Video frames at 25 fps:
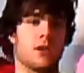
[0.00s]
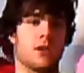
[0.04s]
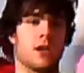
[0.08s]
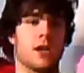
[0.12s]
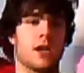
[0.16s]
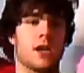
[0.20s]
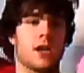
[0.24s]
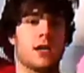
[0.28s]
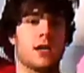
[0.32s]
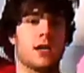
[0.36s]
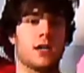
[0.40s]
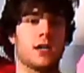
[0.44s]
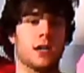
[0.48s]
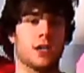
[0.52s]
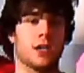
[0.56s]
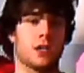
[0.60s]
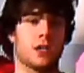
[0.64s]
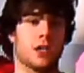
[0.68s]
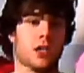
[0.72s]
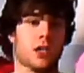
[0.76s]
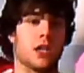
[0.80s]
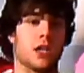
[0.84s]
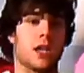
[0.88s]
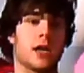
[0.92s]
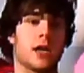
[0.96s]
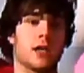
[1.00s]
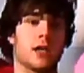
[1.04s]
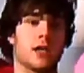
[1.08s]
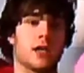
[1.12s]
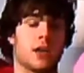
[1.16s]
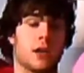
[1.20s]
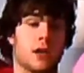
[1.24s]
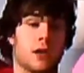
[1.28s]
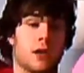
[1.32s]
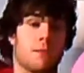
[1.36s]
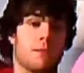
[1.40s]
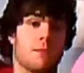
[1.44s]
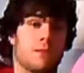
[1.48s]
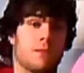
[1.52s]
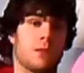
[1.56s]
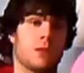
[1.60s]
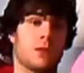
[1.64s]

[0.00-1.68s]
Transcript: a guy and you like them,